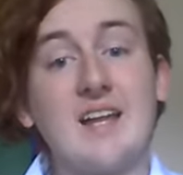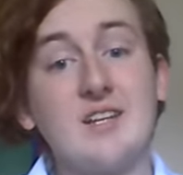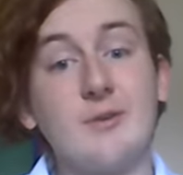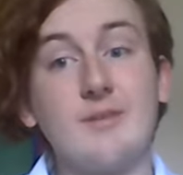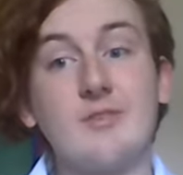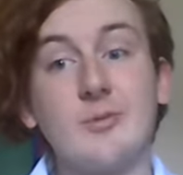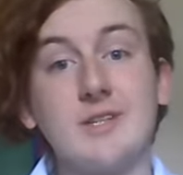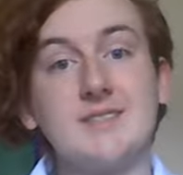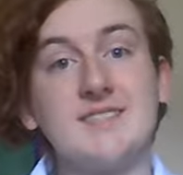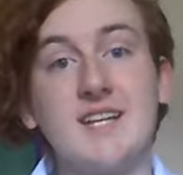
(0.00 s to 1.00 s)
Hello
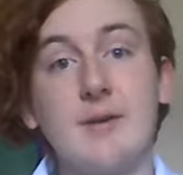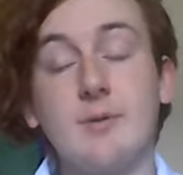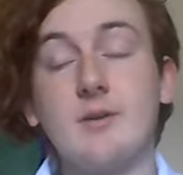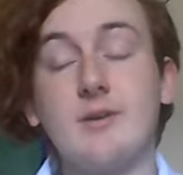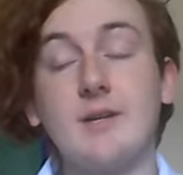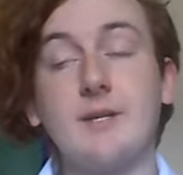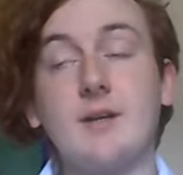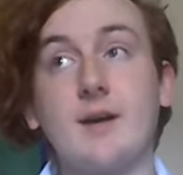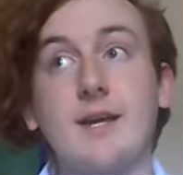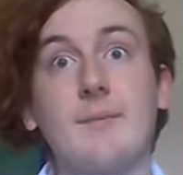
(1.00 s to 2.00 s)
everyone, today we're going to be
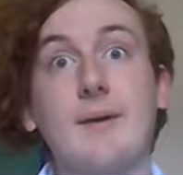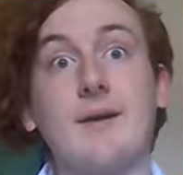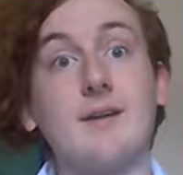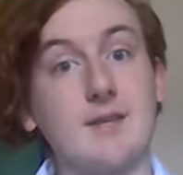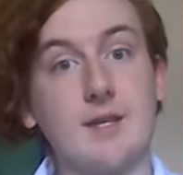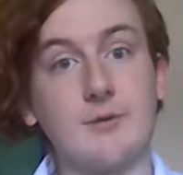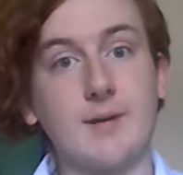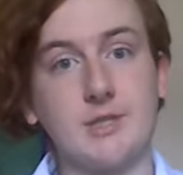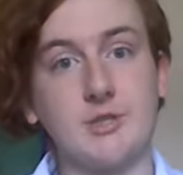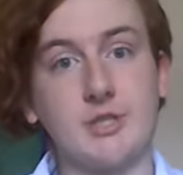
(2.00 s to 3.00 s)
talking about
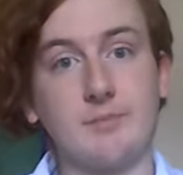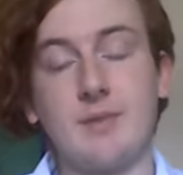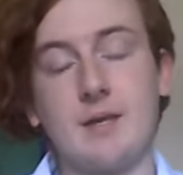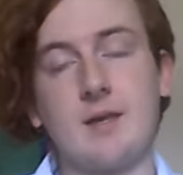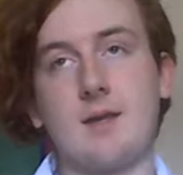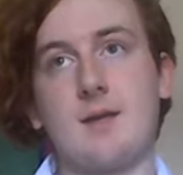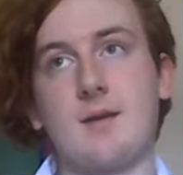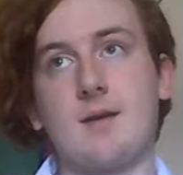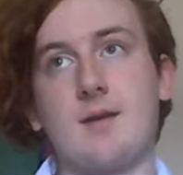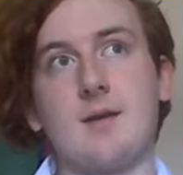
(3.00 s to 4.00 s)
alliteration.
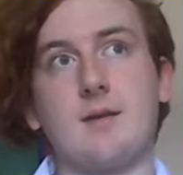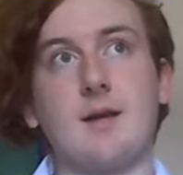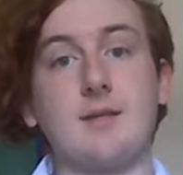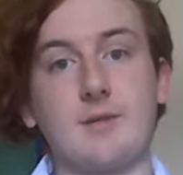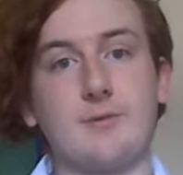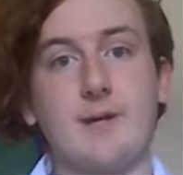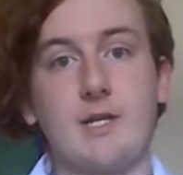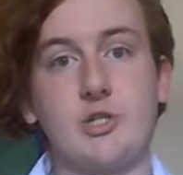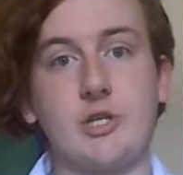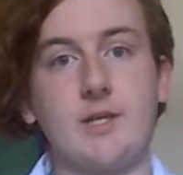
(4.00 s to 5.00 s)

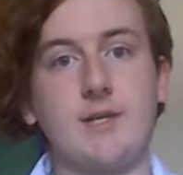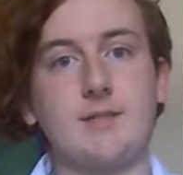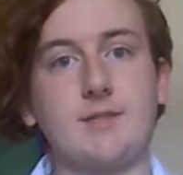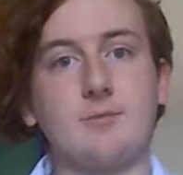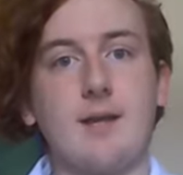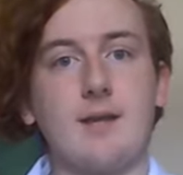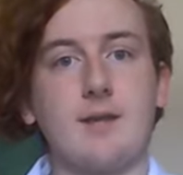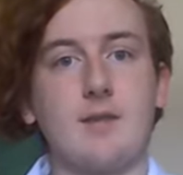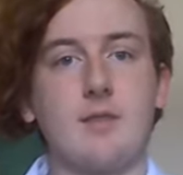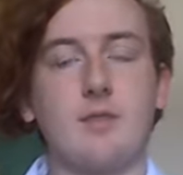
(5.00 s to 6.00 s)
Alliteration is
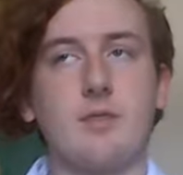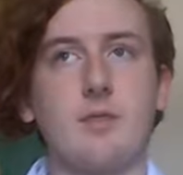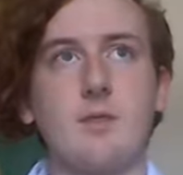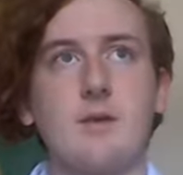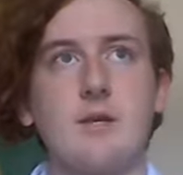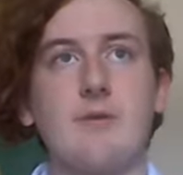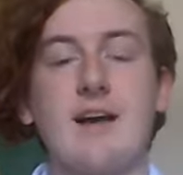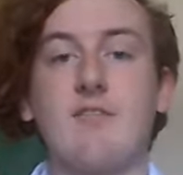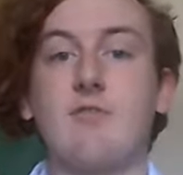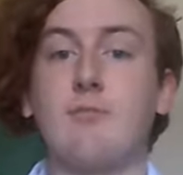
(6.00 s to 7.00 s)
when you
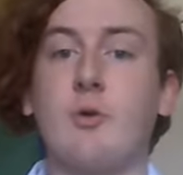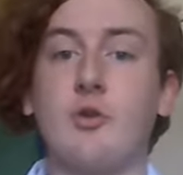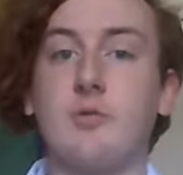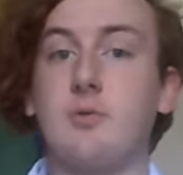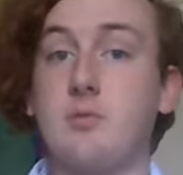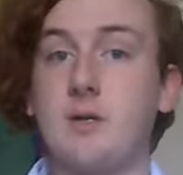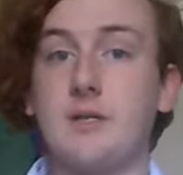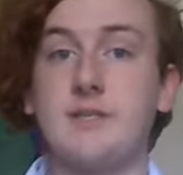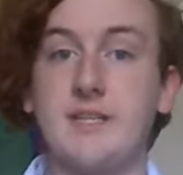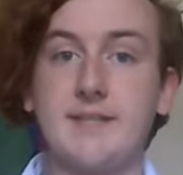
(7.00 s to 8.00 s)
have multiple
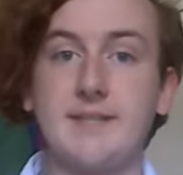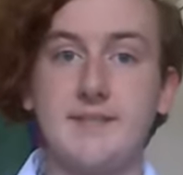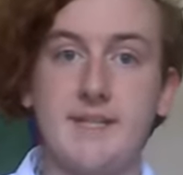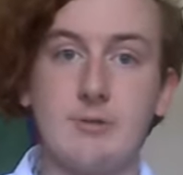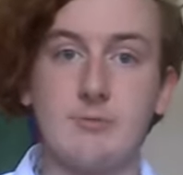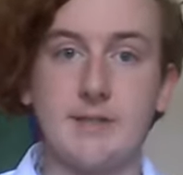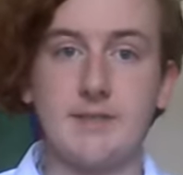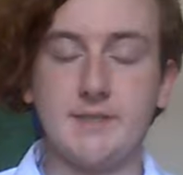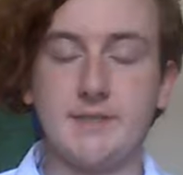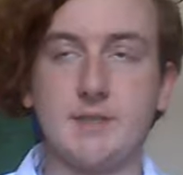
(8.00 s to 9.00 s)
words in
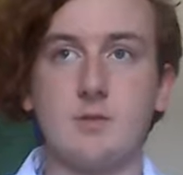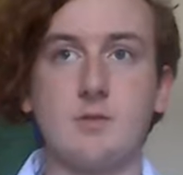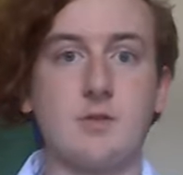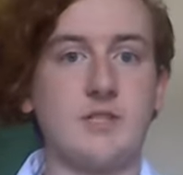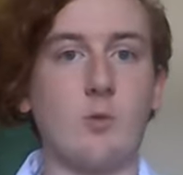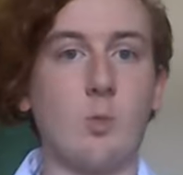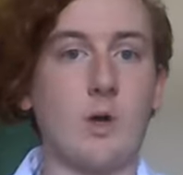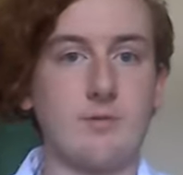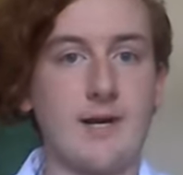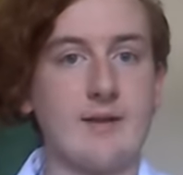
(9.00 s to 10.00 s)
sequence, so
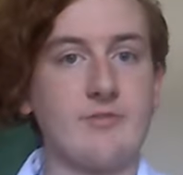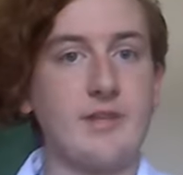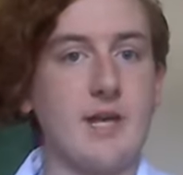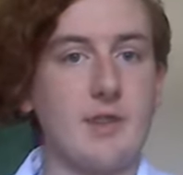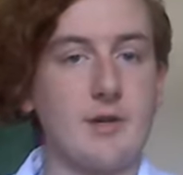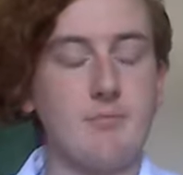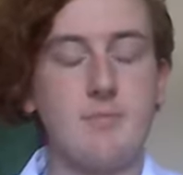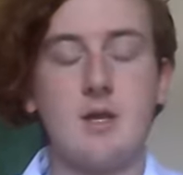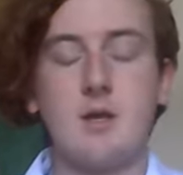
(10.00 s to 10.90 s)
one right after the other,